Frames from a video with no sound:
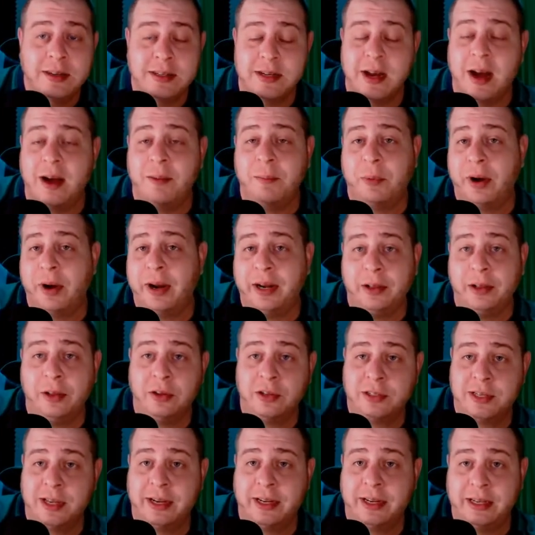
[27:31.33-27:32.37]
Tom Brady
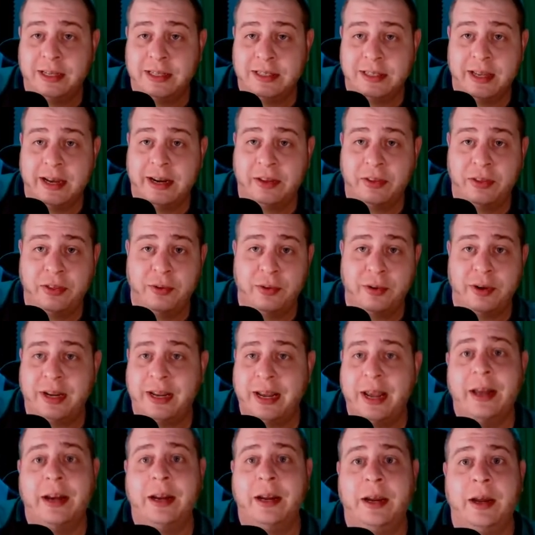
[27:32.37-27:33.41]
looks like he's like
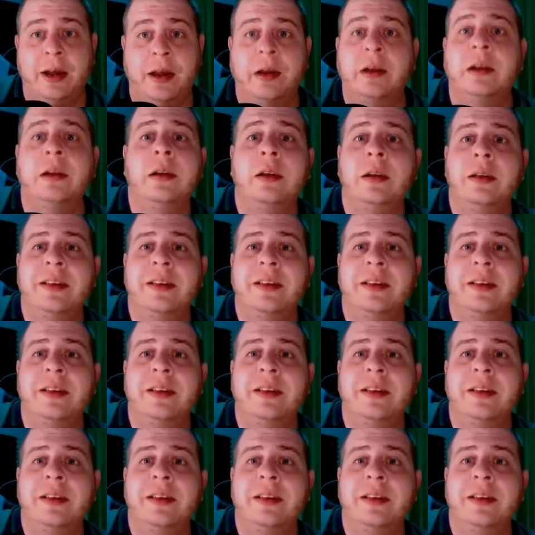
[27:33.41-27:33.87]
38 again.